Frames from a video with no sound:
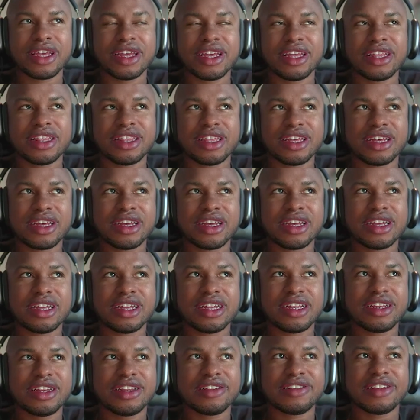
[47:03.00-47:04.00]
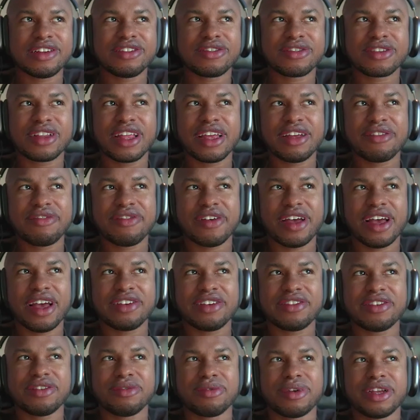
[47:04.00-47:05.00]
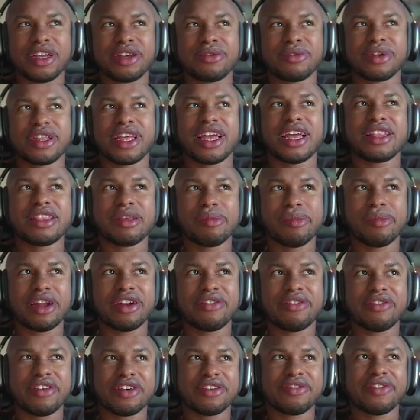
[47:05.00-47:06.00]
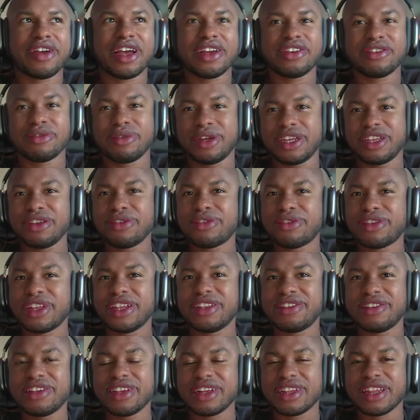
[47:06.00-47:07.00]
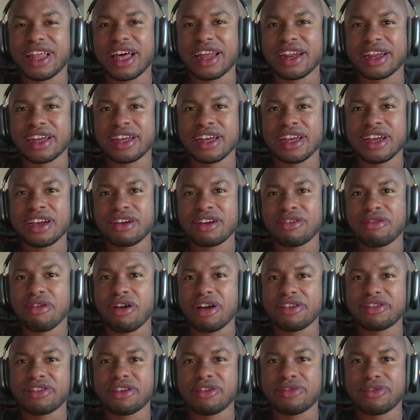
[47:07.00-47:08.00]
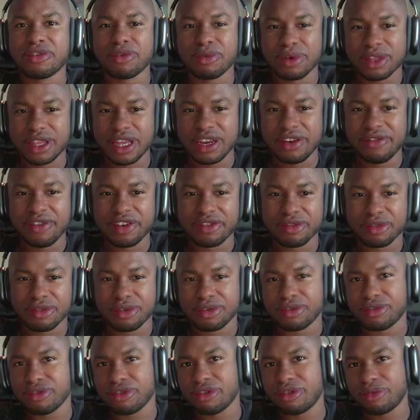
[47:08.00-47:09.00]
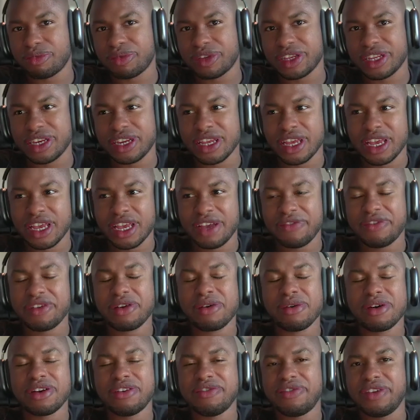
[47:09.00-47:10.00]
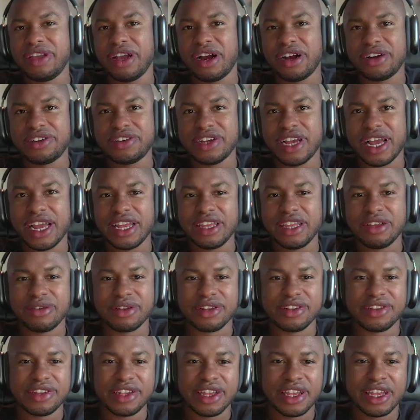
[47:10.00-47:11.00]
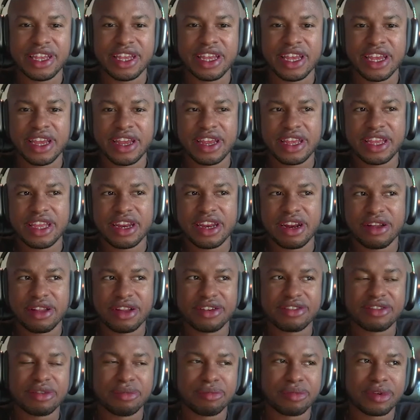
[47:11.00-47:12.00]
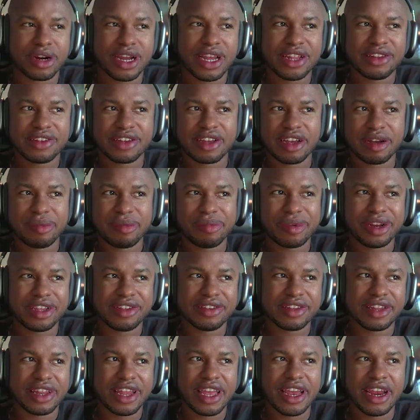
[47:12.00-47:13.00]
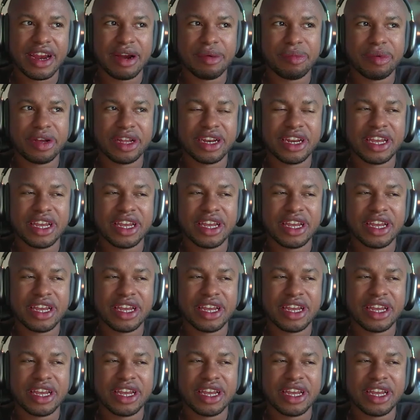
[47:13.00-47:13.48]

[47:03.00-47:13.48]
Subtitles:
the Decentralized Fashion Week, where they had the Metaverse Fashion Week, you did see a lot of crossover with individual groups. And if you go into VR chat, you can see, there's some brands and companies in there. But